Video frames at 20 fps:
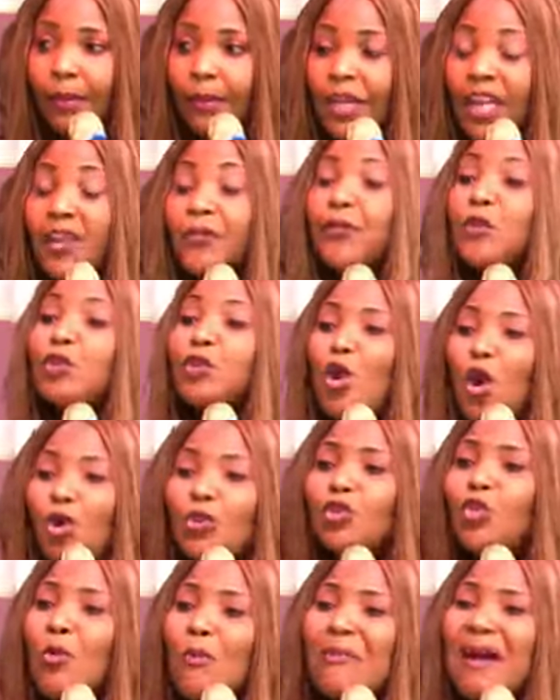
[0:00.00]
If you
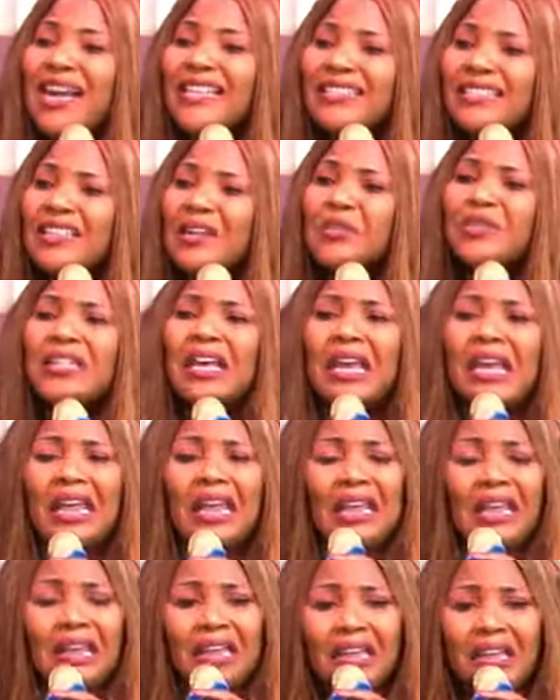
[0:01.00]
talk too much, they'll
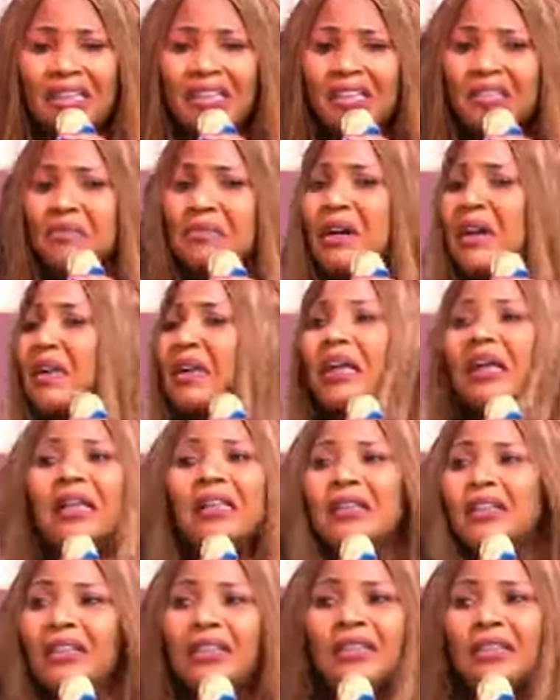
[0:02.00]
say, this one,
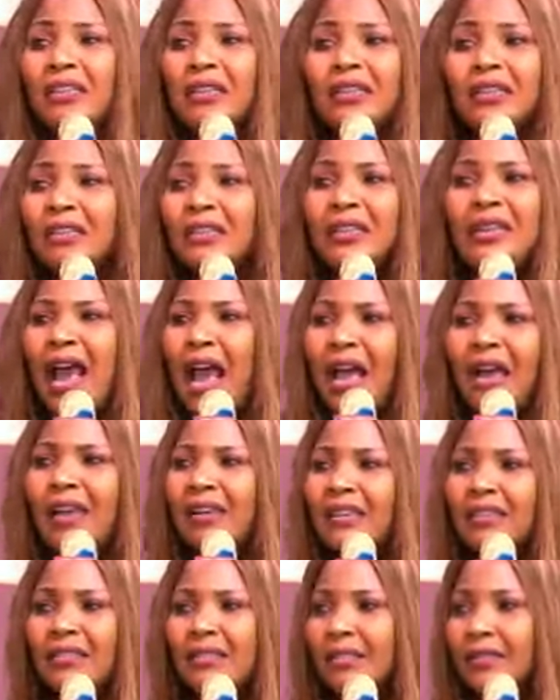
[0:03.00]
nah.
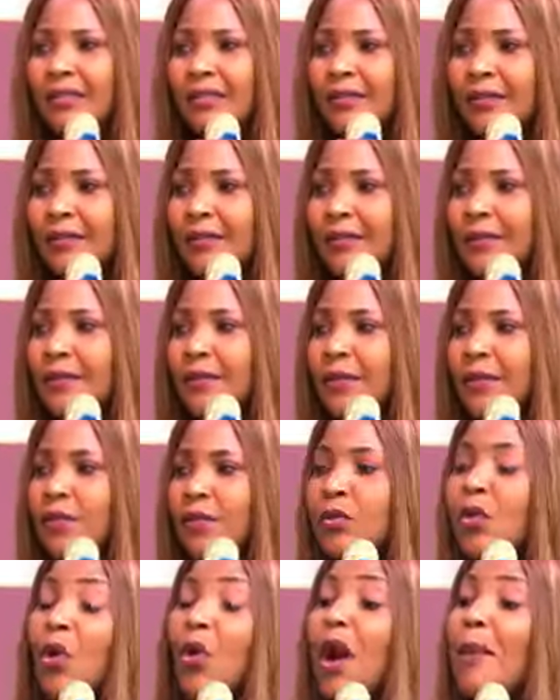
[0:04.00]

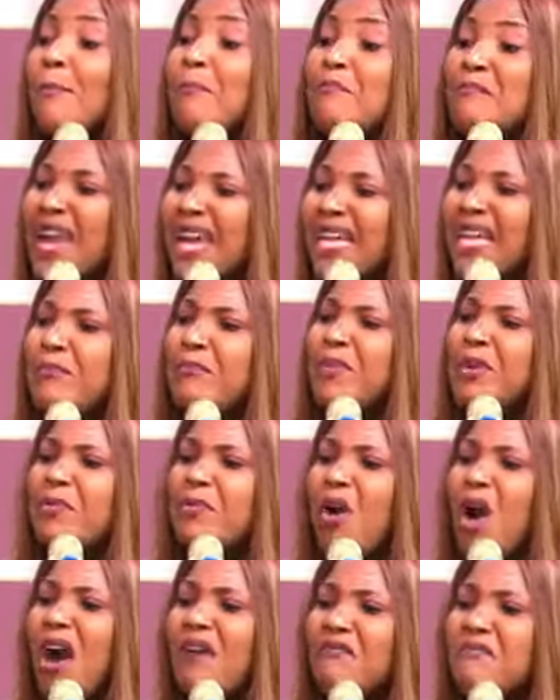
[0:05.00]
So many
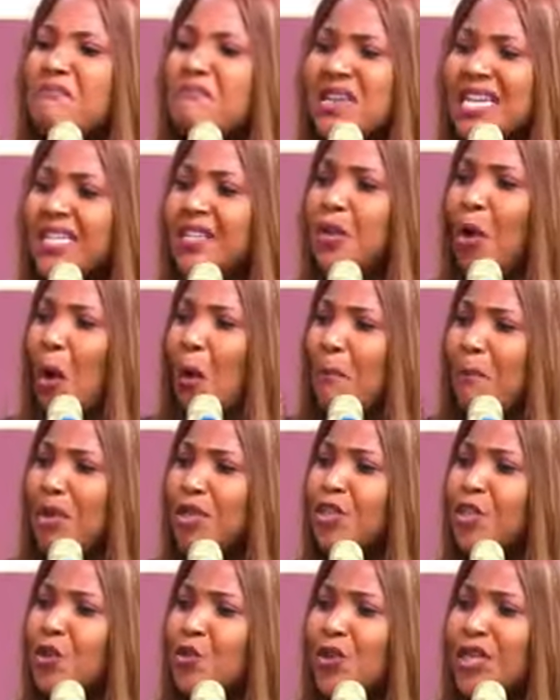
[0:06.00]
people have missed
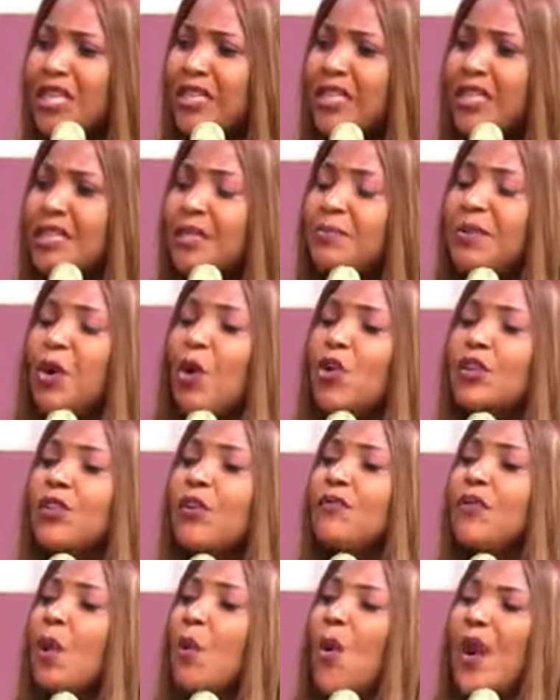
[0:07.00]
opportunities because
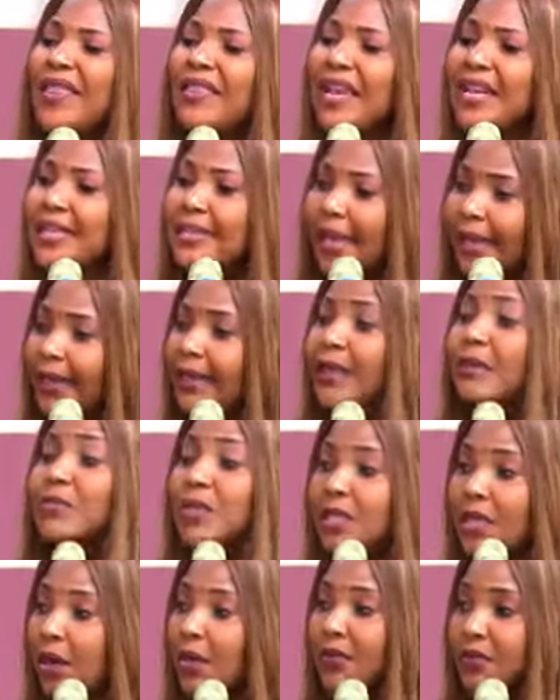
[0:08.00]
of the way they take
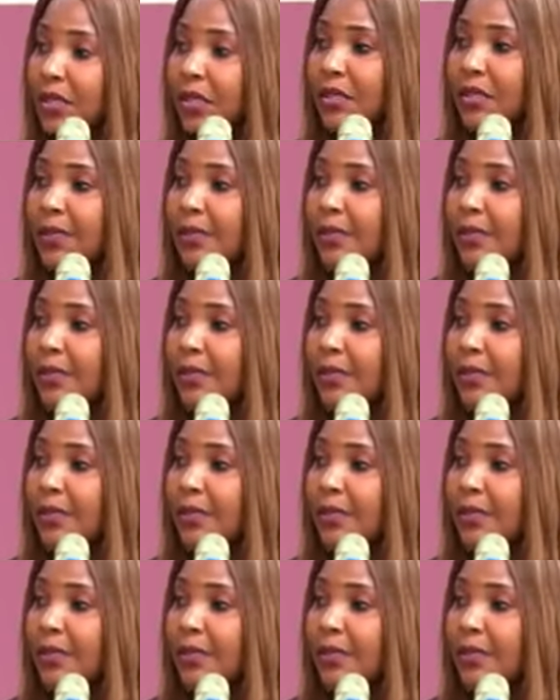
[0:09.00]
themselves.